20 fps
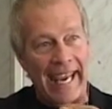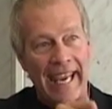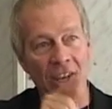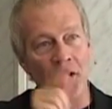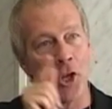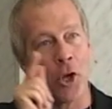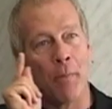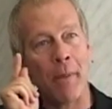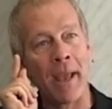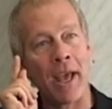
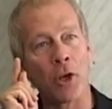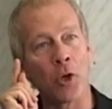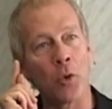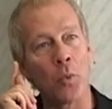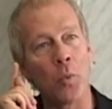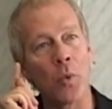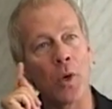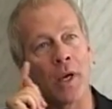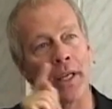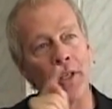And no matter
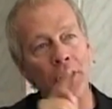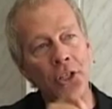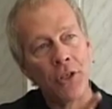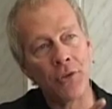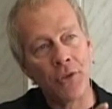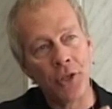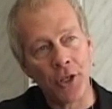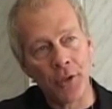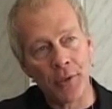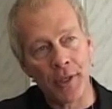what
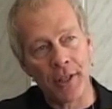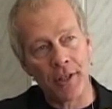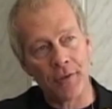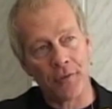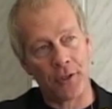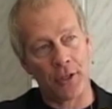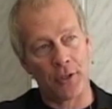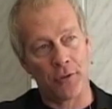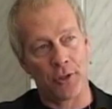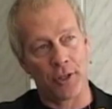you do in the
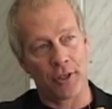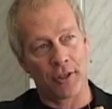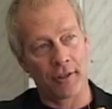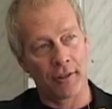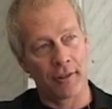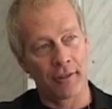future,